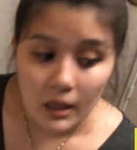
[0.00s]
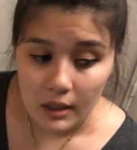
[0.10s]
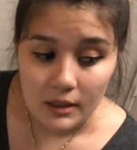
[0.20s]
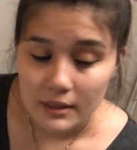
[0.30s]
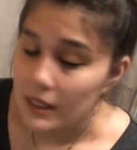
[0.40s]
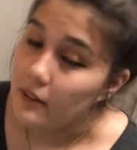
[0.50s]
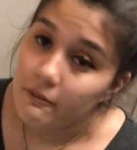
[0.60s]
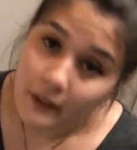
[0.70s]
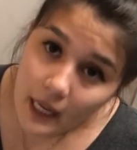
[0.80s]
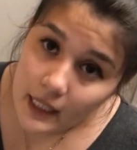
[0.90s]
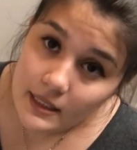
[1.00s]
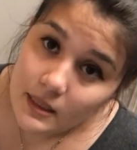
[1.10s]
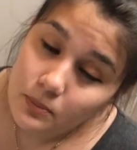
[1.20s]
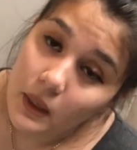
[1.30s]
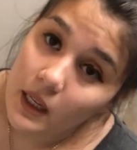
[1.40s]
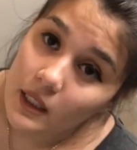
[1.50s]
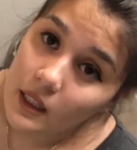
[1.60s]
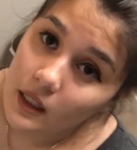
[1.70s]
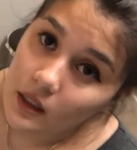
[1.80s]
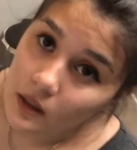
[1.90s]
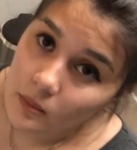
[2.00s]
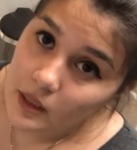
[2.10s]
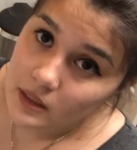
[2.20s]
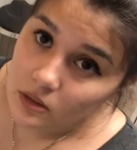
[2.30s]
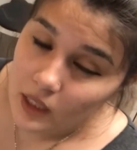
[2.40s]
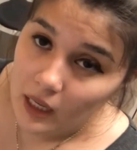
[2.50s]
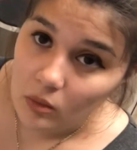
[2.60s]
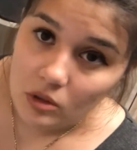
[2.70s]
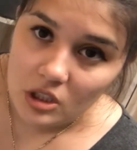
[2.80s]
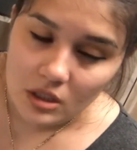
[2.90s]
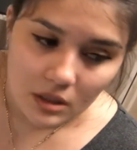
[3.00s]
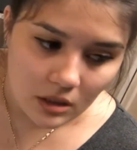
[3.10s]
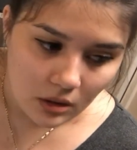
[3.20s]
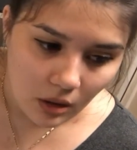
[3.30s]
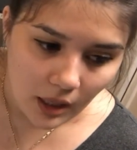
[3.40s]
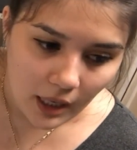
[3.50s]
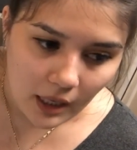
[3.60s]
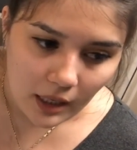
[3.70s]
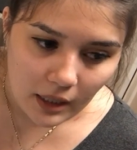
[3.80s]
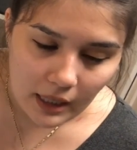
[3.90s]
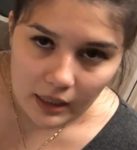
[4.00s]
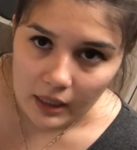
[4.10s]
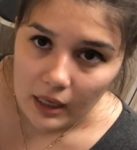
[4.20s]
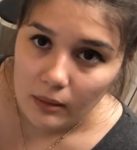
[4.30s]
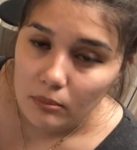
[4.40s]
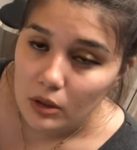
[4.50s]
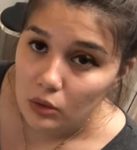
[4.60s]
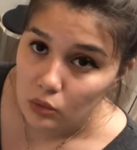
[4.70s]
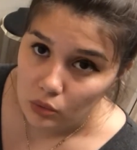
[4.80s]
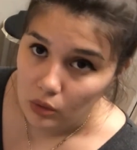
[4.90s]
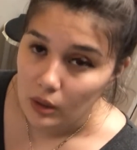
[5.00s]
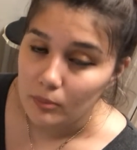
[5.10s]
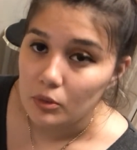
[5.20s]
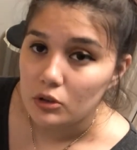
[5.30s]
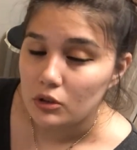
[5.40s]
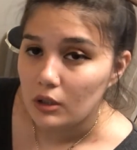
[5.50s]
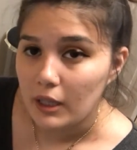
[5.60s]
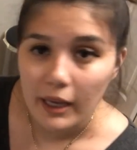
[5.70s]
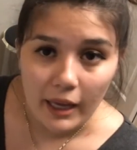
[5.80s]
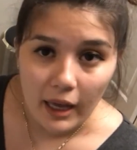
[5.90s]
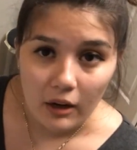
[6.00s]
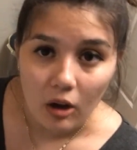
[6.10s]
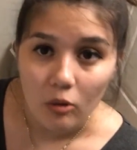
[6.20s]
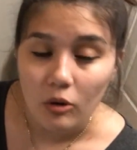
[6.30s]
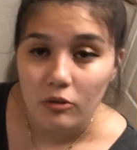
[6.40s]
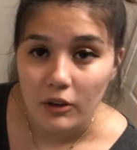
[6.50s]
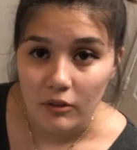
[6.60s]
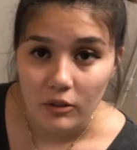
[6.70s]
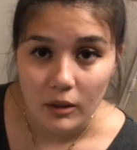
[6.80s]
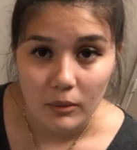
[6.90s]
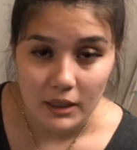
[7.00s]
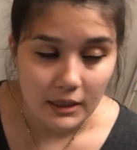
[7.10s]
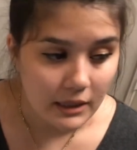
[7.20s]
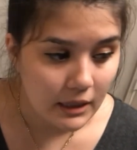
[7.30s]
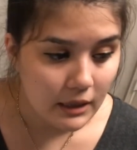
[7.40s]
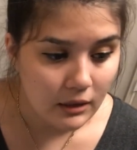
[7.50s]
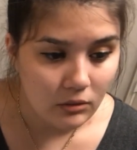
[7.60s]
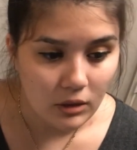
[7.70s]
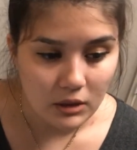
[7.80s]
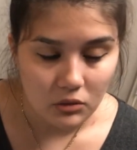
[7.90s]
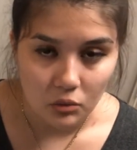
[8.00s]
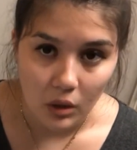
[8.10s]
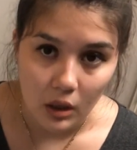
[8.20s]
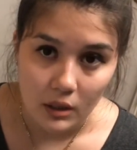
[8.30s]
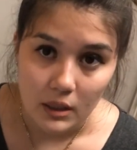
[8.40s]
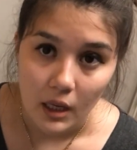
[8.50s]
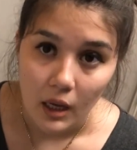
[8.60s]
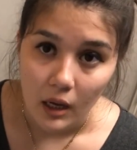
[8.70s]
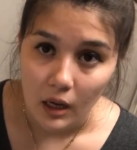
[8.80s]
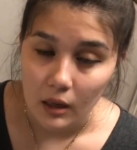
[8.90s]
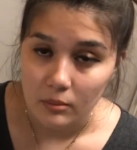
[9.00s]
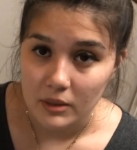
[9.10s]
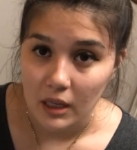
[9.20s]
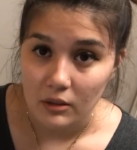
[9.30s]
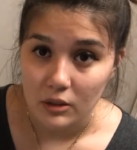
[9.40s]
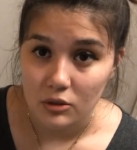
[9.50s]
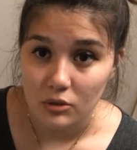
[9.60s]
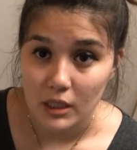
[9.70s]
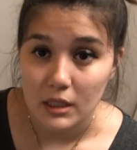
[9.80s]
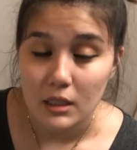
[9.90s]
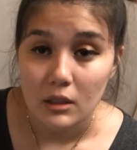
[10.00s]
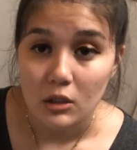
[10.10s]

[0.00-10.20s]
Sad face, but it's okay. We're just gonna go ahead and get menudo and pozole at our favorite Mexican restaurant down the street.